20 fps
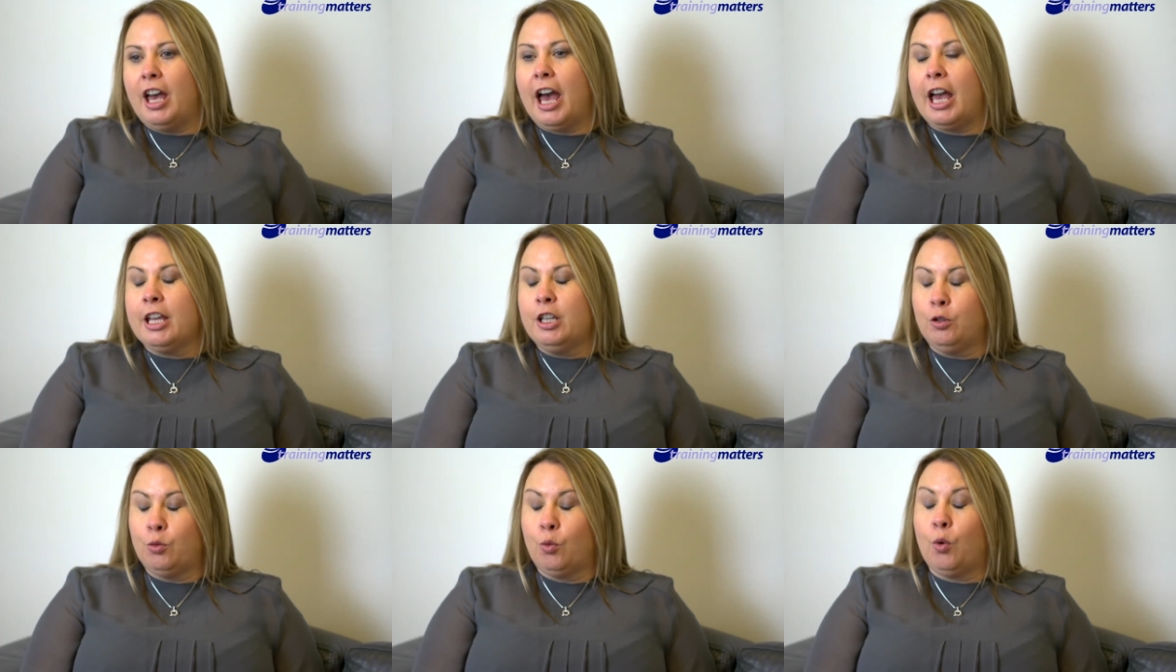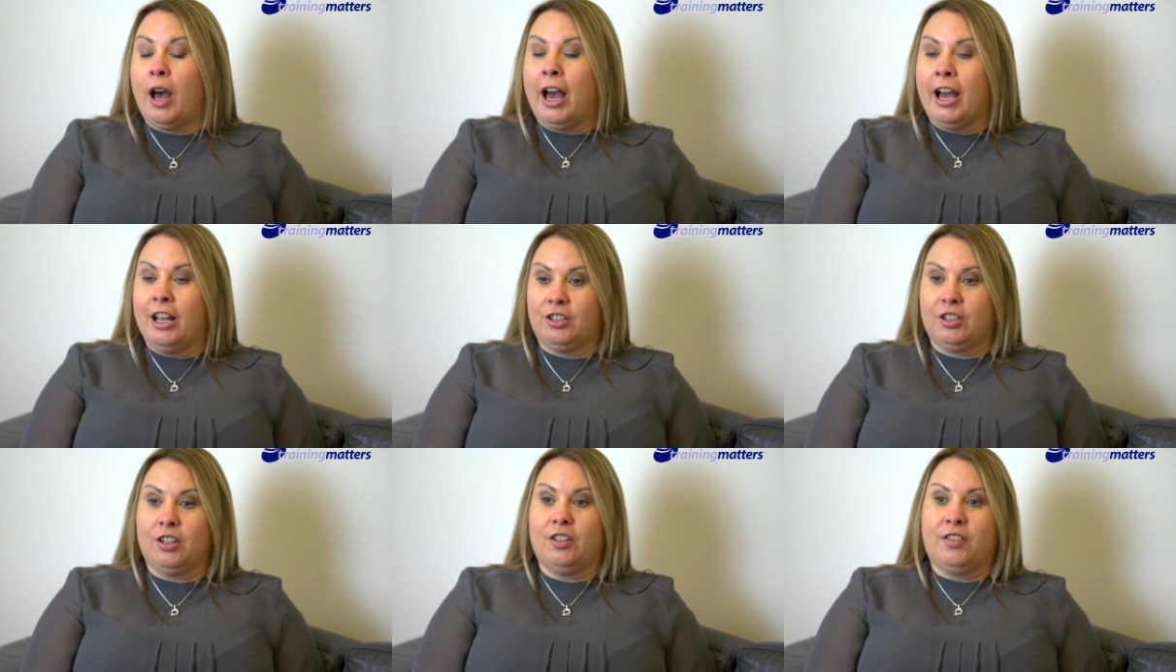and you don't
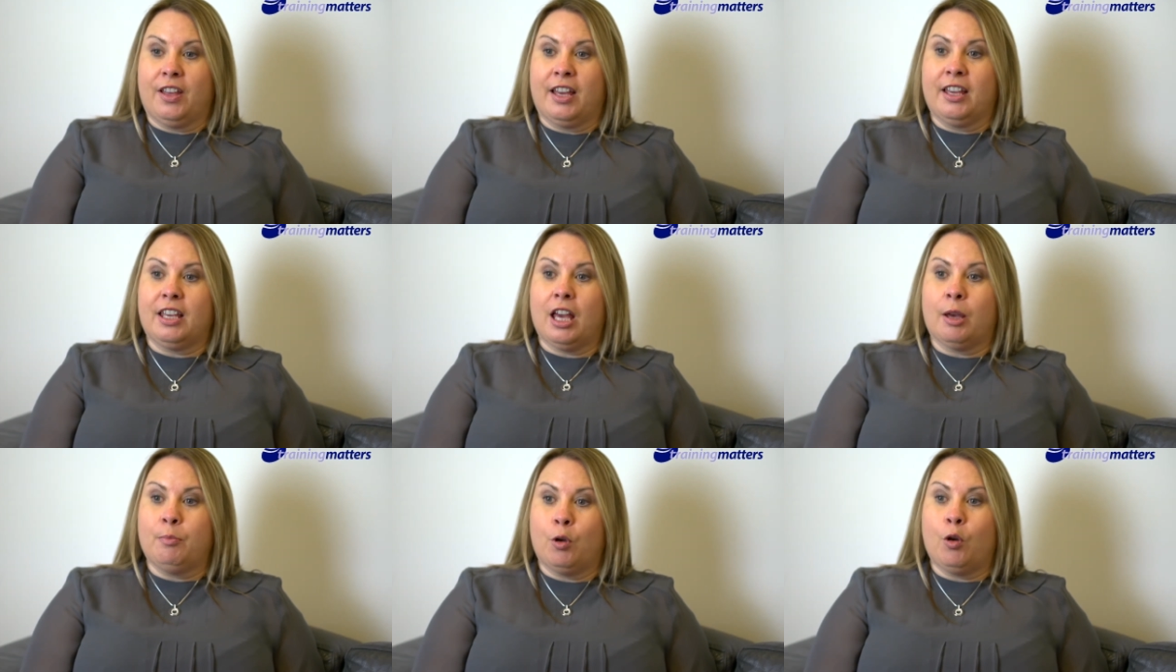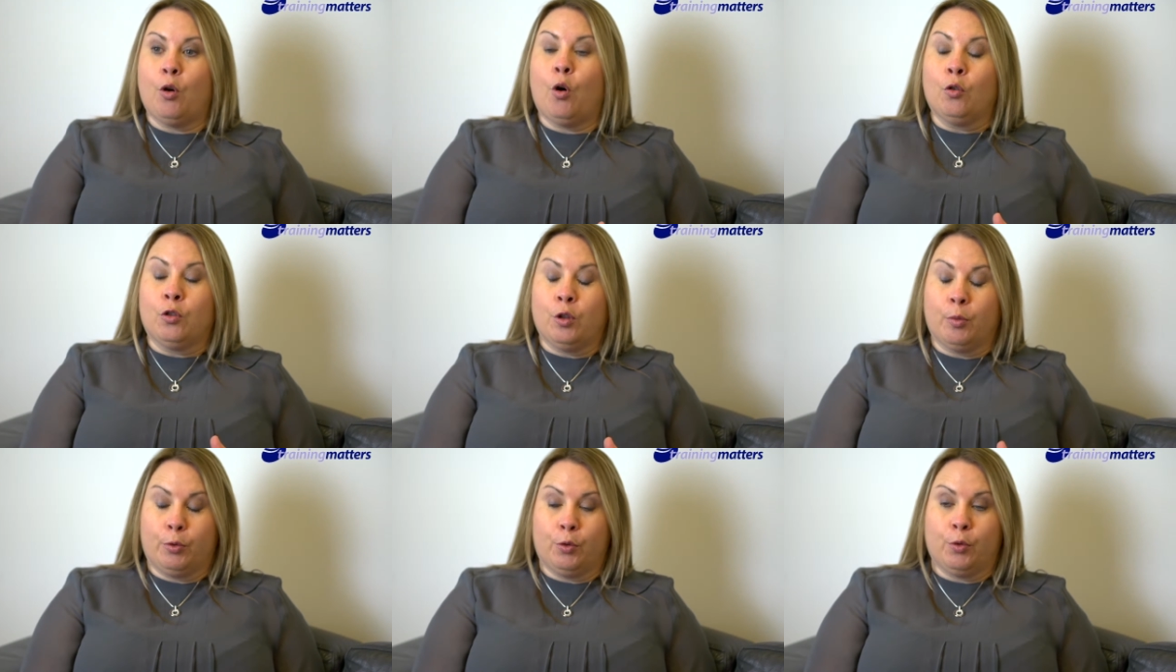actually think about
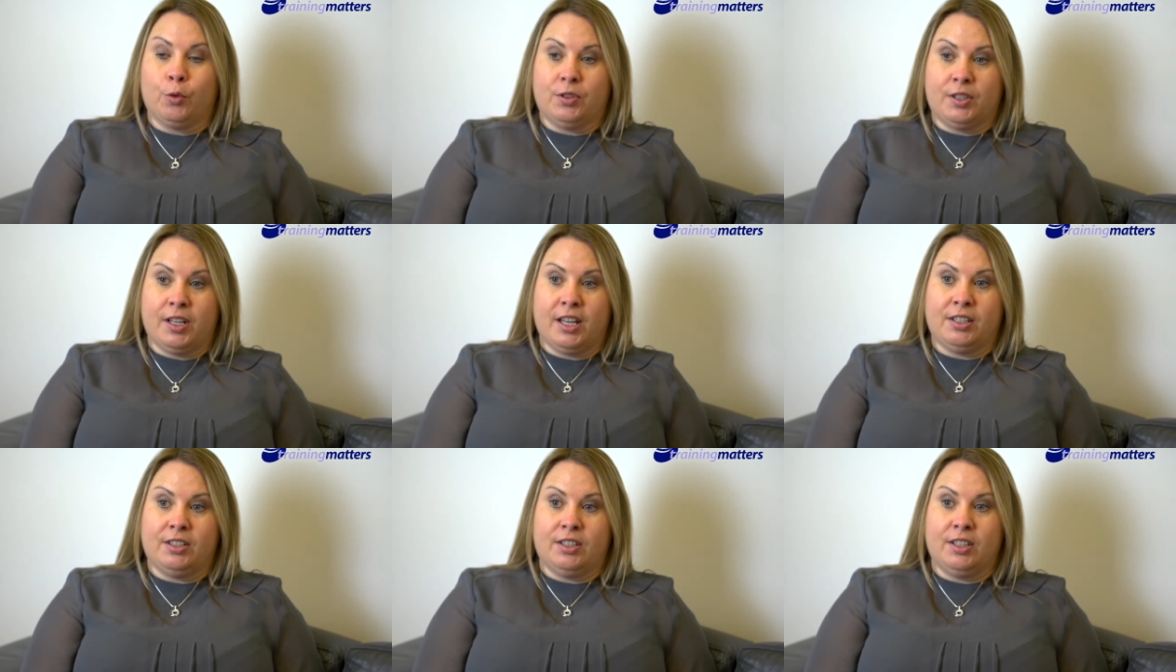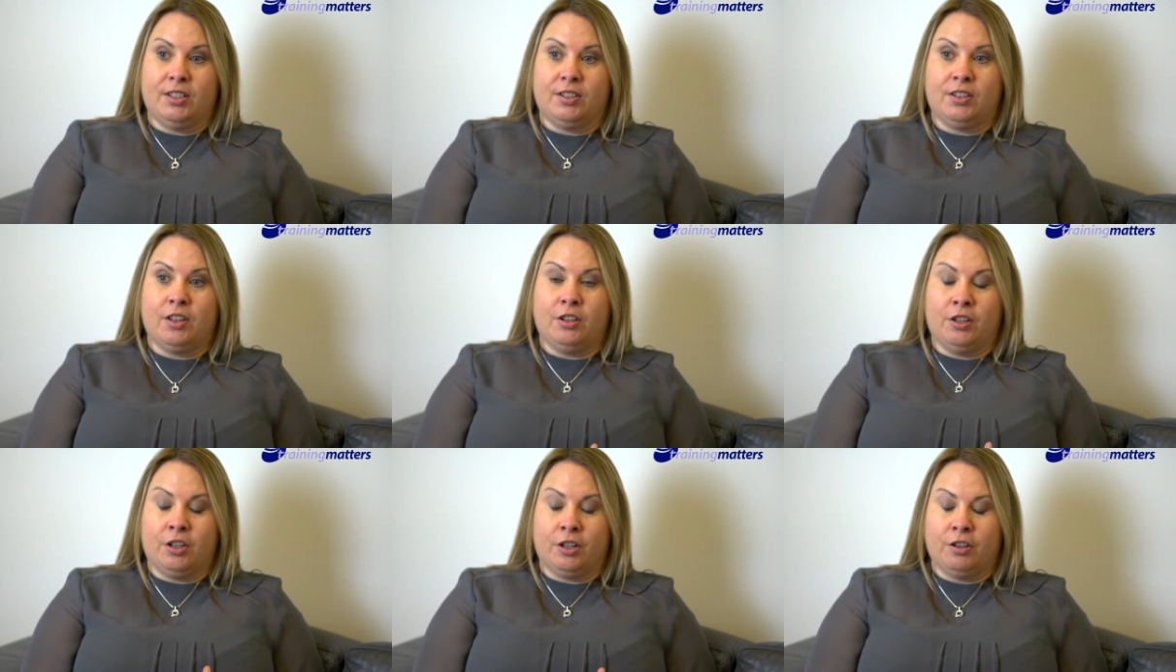all the processes
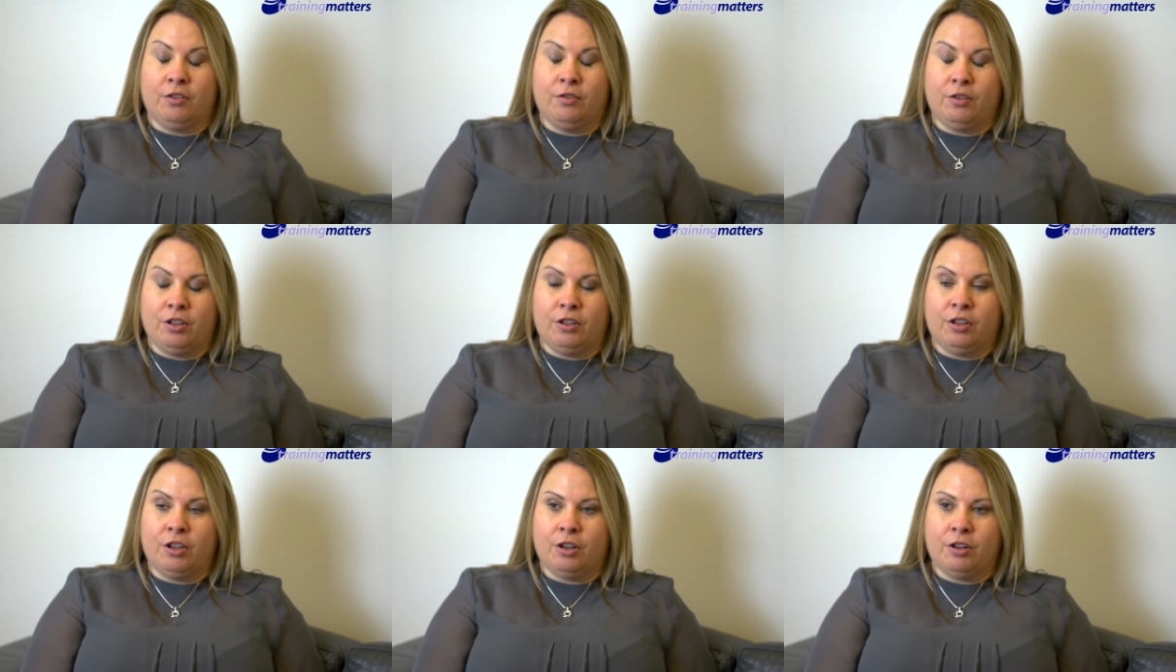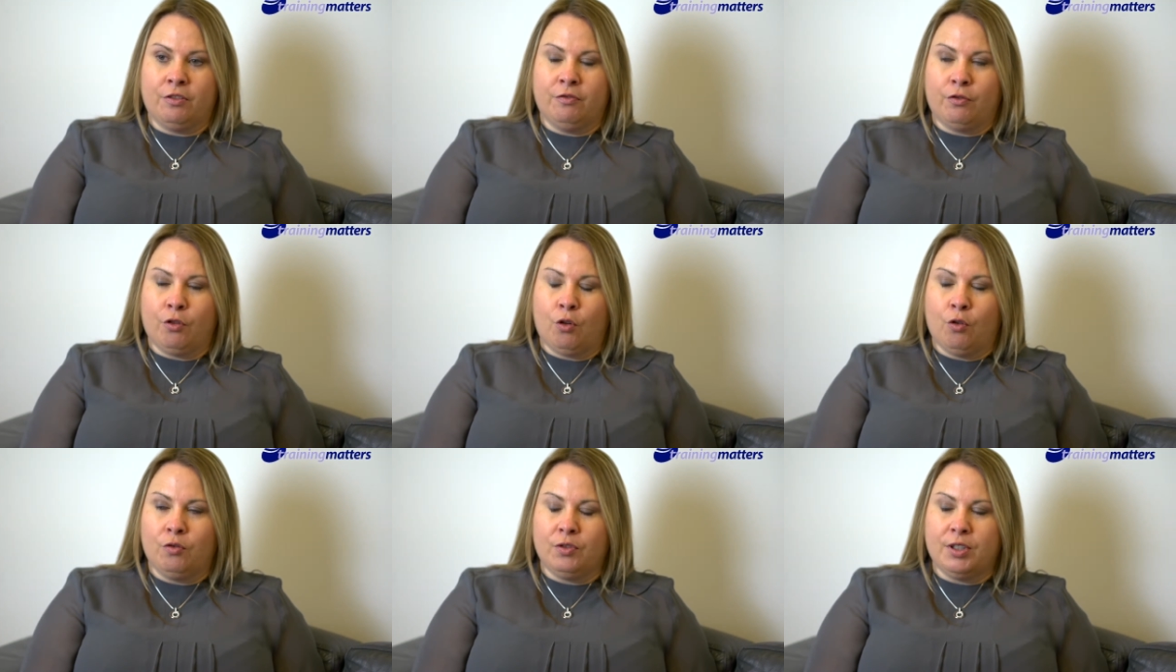that you're
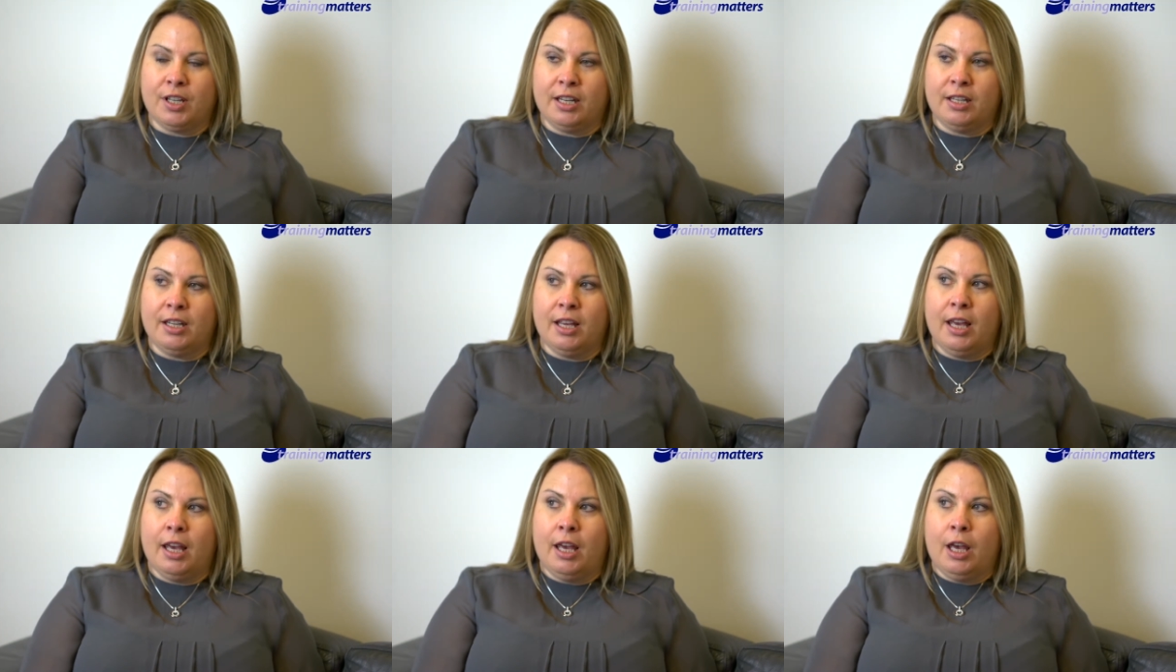involved in.